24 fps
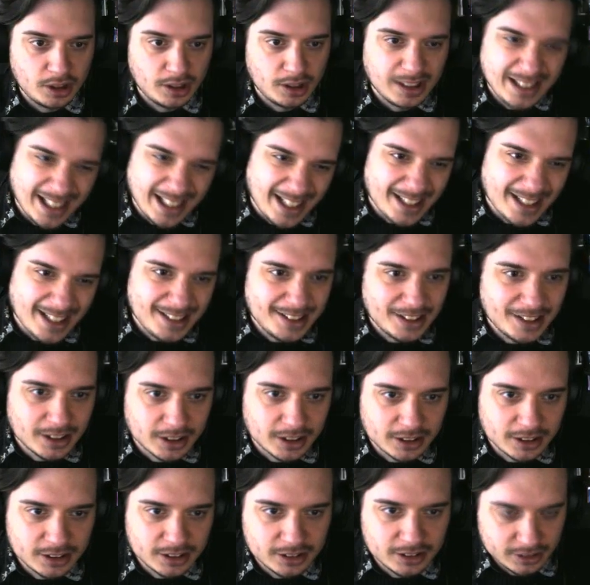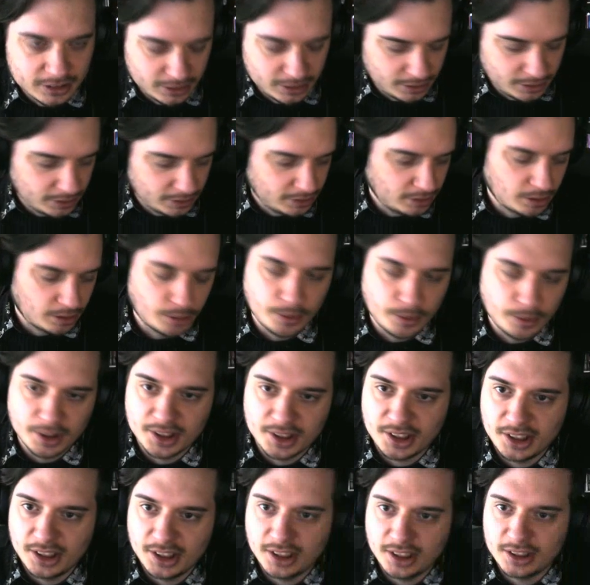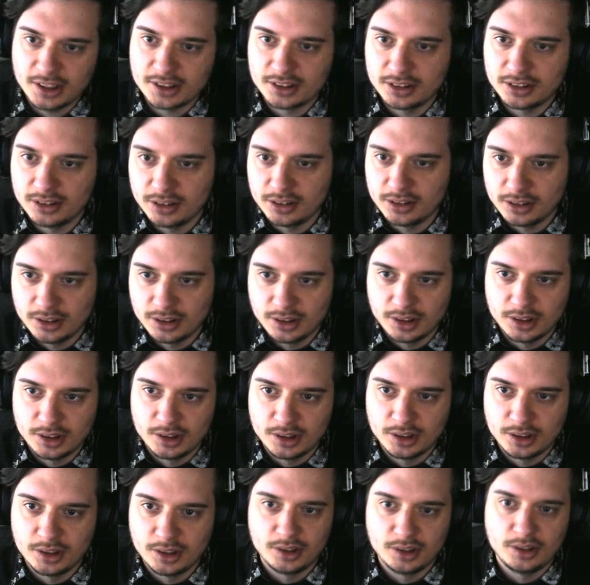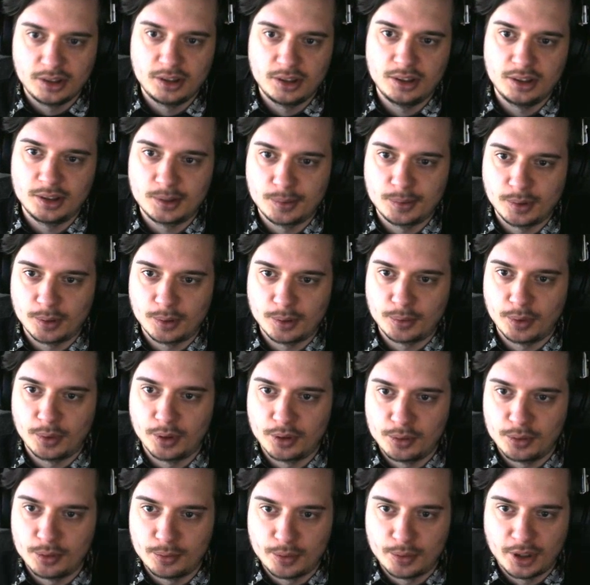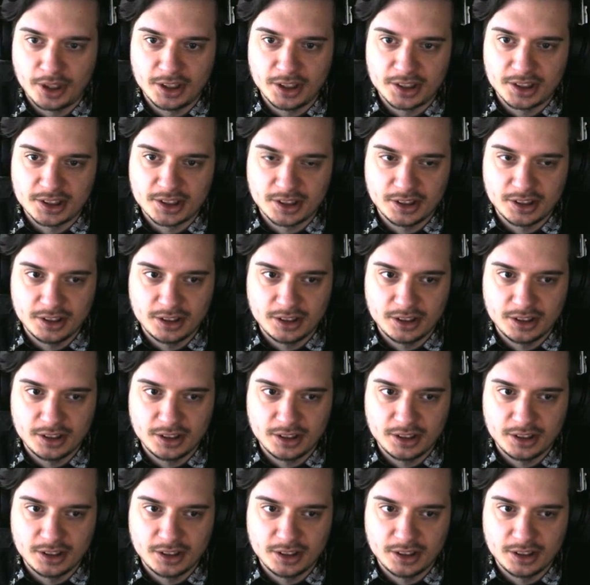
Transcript: Kinda. Not quite there yet. That's not pretty too bright.